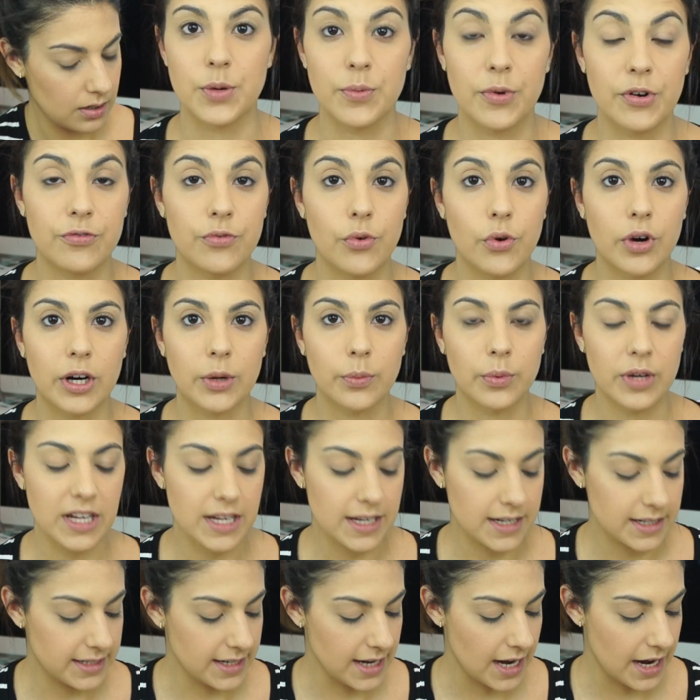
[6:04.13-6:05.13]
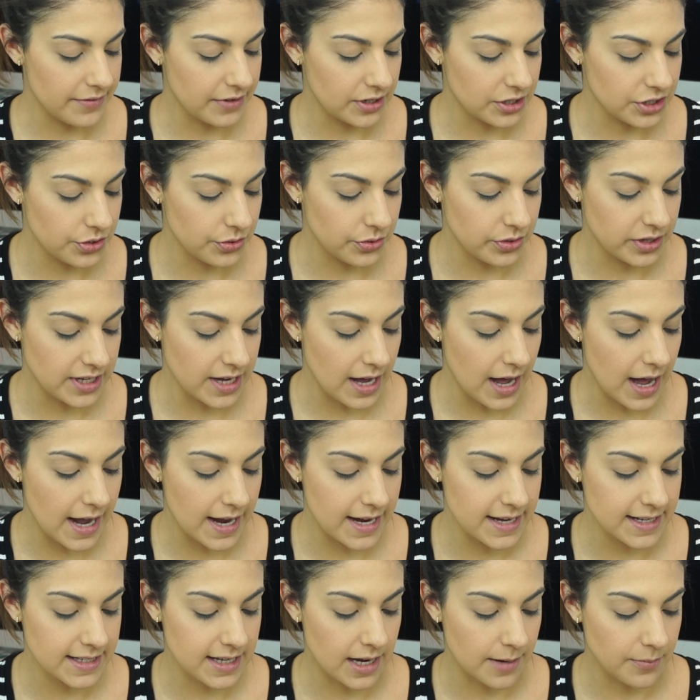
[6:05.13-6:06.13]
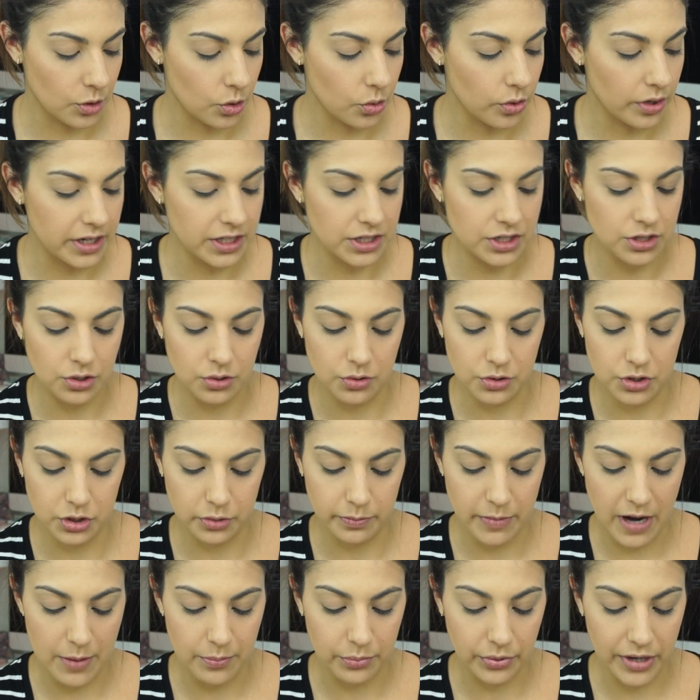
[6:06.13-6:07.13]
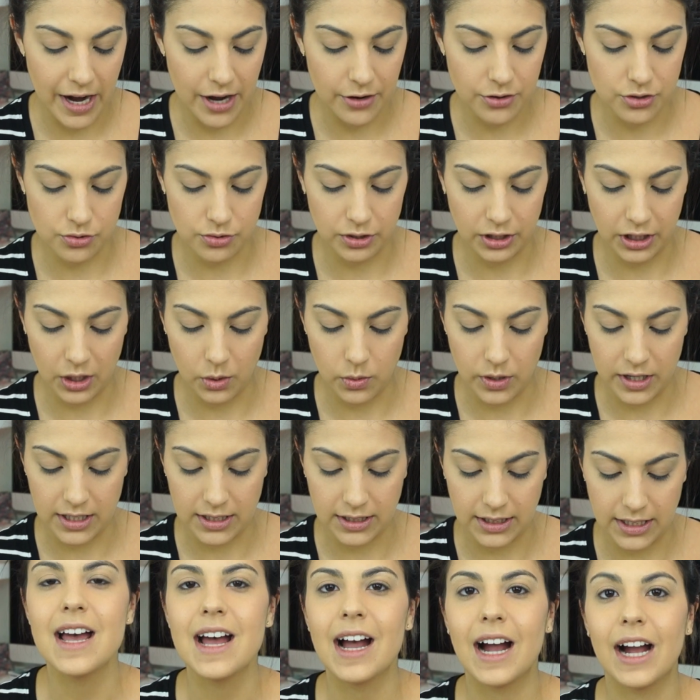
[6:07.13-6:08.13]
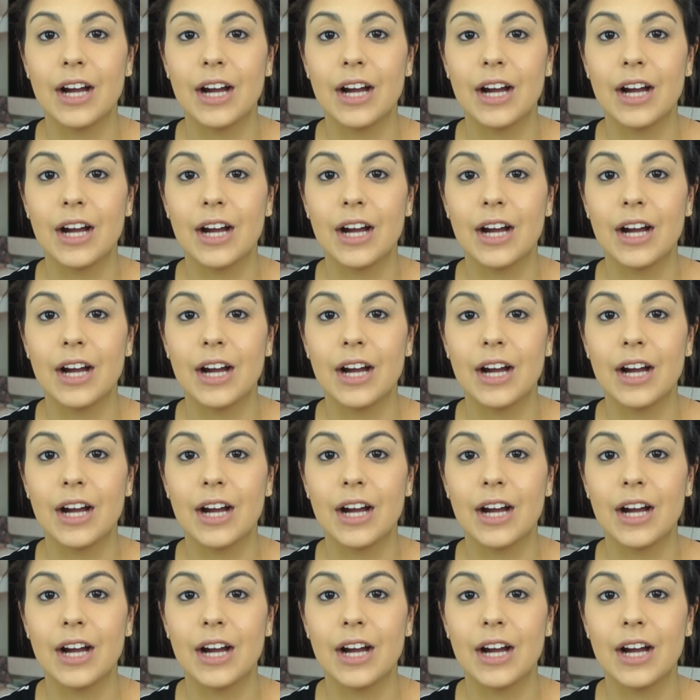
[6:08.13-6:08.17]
Before we dive into the eyes, I'm going to do my brows really quickly.